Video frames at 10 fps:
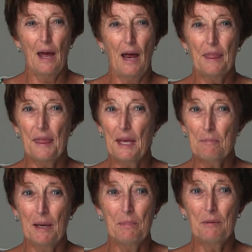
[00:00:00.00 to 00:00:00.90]
I
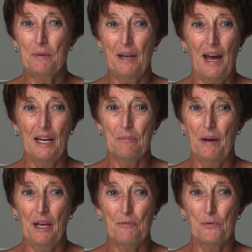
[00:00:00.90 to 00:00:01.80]
think maybe we had to
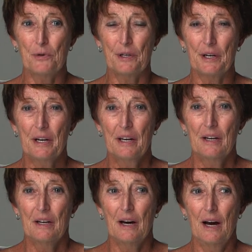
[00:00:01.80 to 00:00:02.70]
pay for
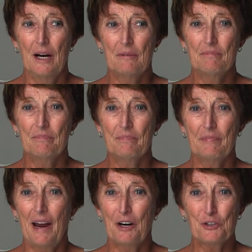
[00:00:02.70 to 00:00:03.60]
um,
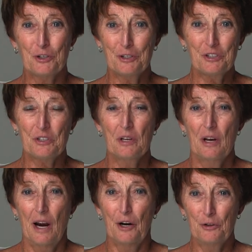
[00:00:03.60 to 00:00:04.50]
our shirts,
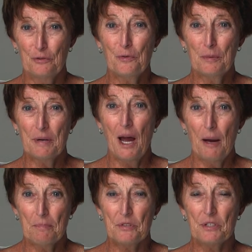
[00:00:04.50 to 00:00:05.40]
our uniform
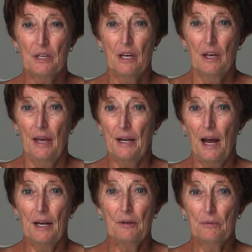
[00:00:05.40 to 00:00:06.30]
tops, and
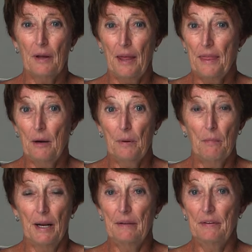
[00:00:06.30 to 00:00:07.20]
I don't. I think we
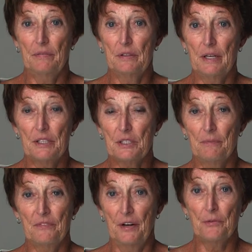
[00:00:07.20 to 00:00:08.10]
might have even done
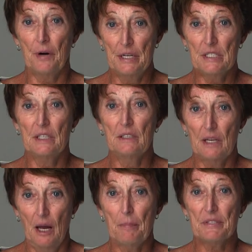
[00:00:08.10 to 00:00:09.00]
some fundraising
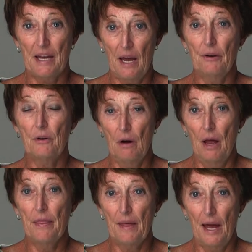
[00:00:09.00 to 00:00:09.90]
to help us out
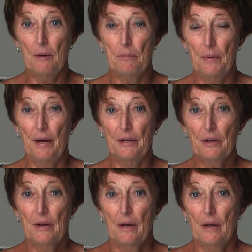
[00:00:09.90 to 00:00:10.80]
on that.
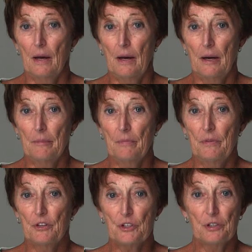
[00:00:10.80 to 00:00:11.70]
But um,
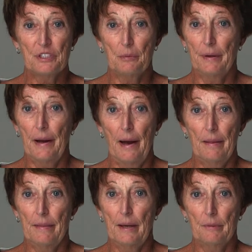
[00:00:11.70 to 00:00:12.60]
the shirts that we
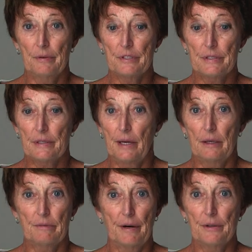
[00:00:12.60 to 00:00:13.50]
got, they were just
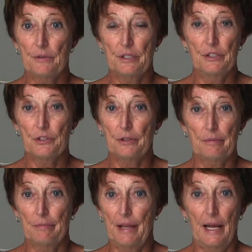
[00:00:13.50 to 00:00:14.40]
like a regular
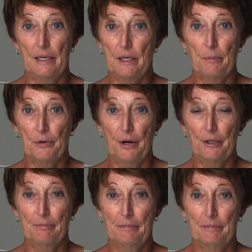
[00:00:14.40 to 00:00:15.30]
T-shirt that had a number on
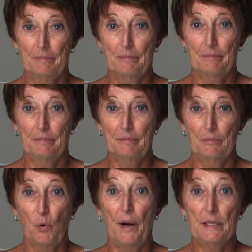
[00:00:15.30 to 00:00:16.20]

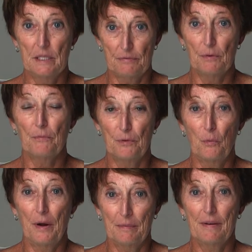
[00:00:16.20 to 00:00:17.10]
them. Quite different
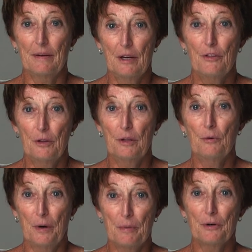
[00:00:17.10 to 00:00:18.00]
from what the, uh,
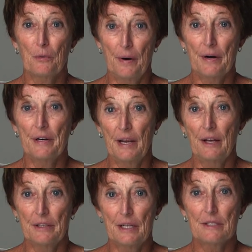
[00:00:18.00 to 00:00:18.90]
the women are wearing
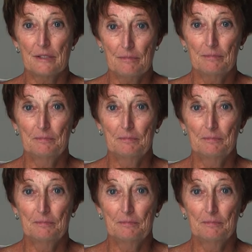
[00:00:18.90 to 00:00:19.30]
nowadays.